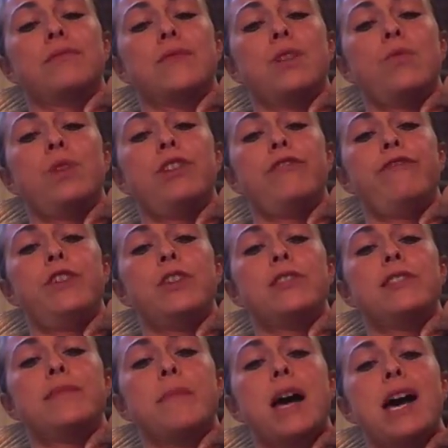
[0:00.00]
When you feel
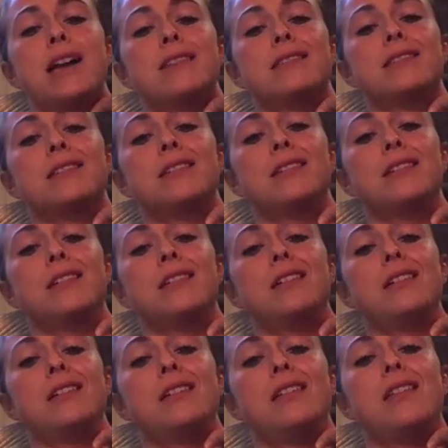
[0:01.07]
spots
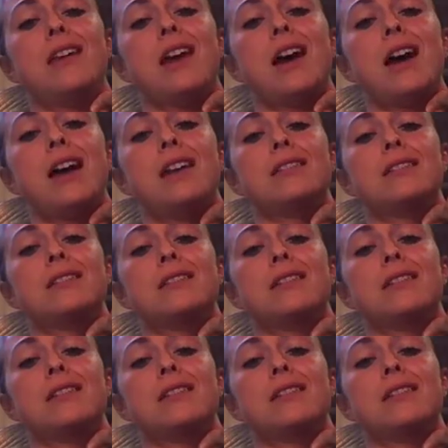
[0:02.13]
that